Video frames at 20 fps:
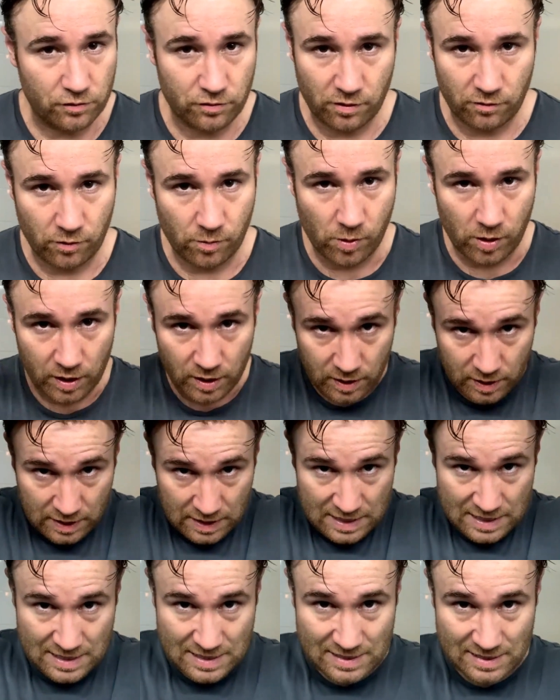for everybody,
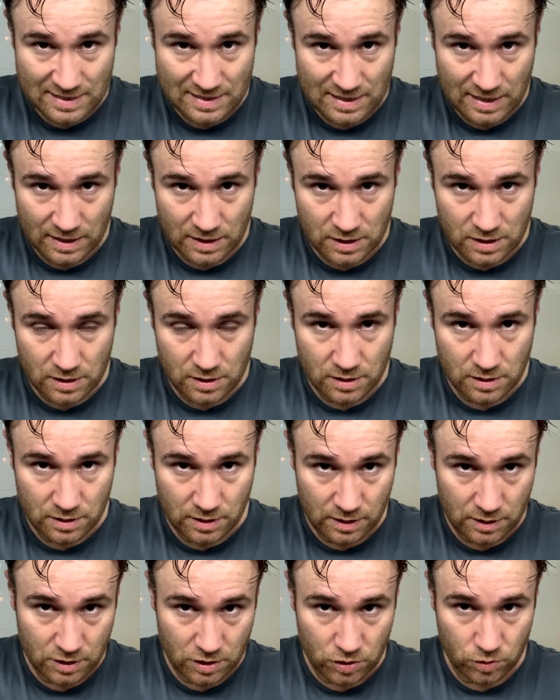6
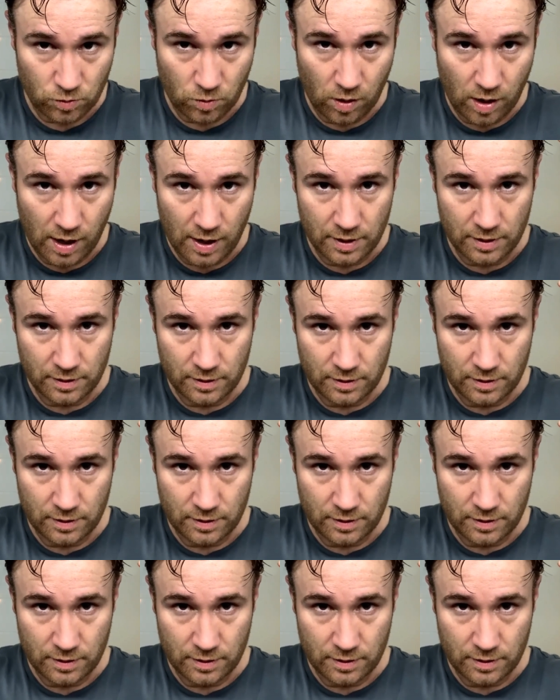inches wide.